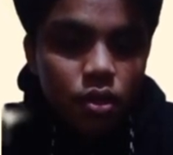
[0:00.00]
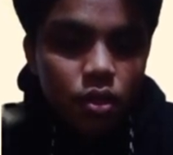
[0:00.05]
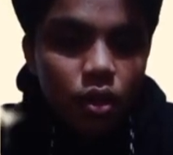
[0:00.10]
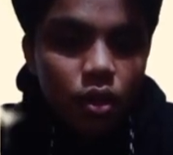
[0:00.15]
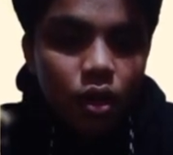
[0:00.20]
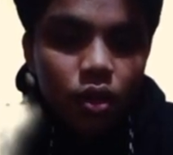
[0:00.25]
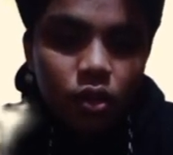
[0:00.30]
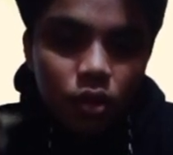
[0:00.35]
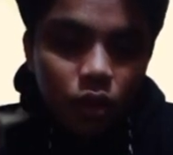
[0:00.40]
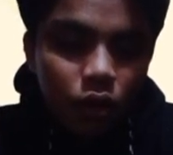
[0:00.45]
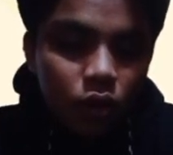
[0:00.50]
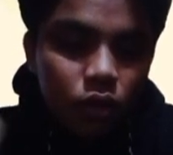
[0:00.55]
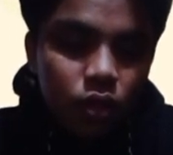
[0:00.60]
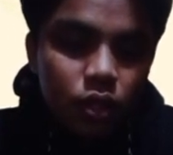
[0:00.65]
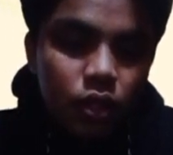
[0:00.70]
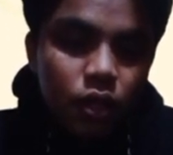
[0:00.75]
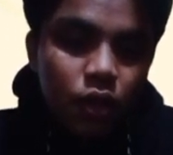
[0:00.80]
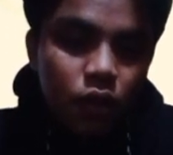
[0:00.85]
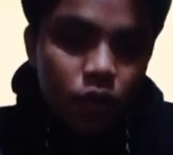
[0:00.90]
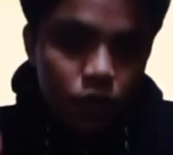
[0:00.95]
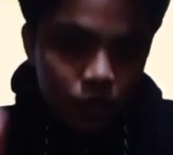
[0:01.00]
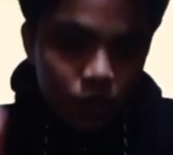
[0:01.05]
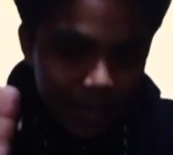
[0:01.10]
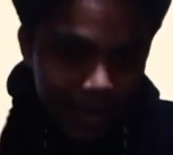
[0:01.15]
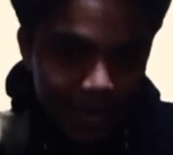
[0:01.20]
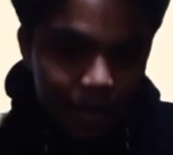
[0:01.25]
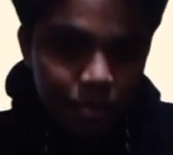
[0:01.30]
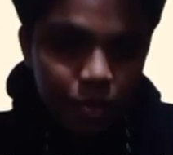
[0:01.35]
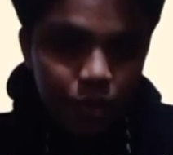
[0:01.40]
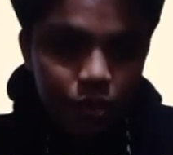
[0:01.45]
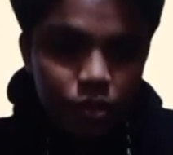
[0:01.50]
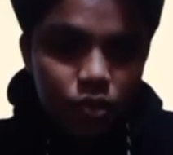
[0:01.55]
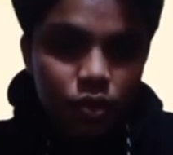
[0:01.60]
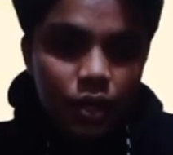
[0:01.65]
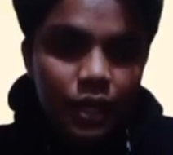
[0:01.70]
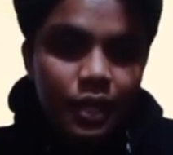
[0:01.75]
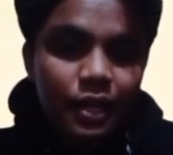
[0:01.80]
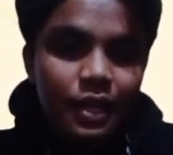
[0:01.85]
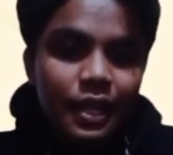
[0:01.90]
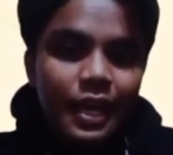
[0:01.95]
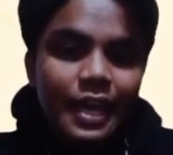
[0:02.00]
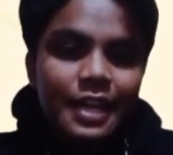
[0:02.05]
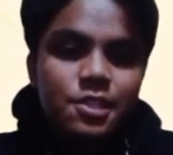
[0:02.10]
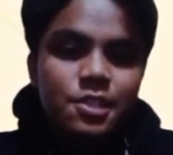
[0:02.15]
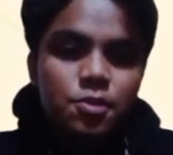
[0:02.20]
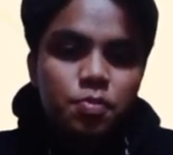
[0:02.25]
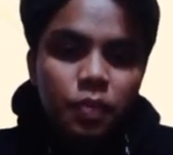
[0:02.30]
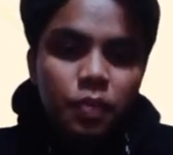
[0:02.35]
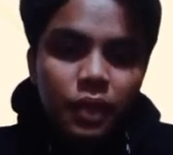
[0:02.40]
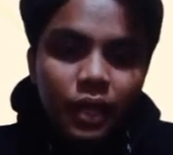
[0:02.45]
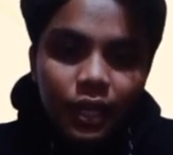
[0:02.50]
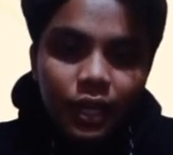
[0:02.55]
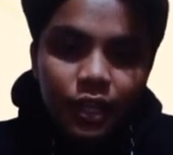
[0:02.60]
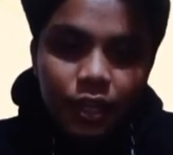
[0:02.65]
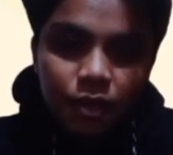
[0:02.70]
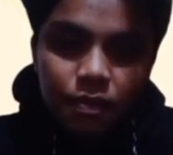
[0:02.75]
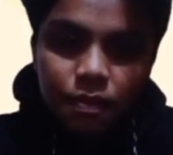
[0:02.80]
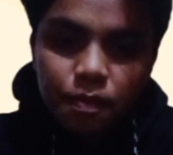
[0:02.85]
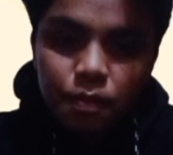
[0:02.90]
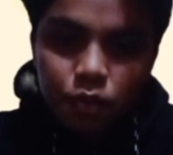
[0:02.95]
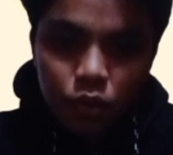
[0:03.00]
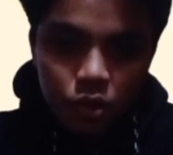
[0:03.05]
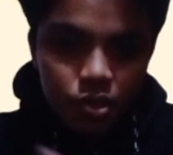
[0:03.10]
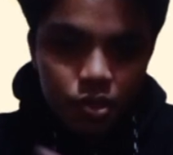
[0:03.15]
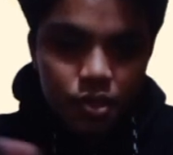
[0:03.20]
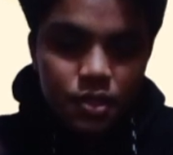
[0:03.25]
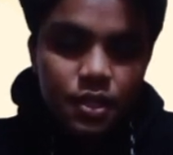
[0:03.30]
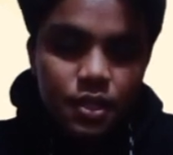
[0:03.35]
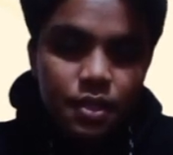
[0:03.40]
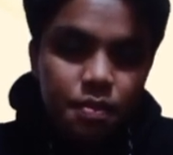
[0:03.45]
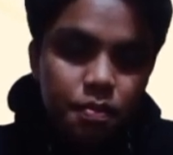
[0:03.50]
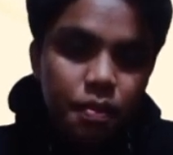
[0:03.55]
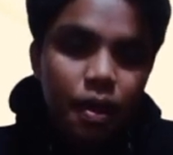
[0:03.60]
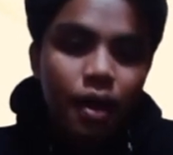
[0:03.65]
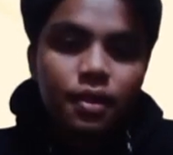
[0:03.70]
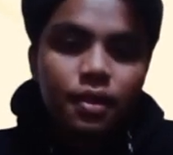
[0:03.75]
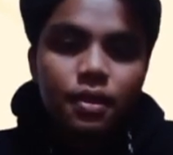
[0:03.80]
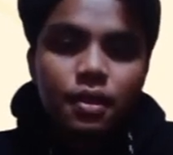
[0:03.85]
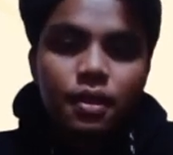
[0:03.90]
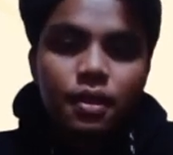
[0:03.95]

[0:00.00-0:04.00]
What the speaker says: not only are they better in explicative processing, but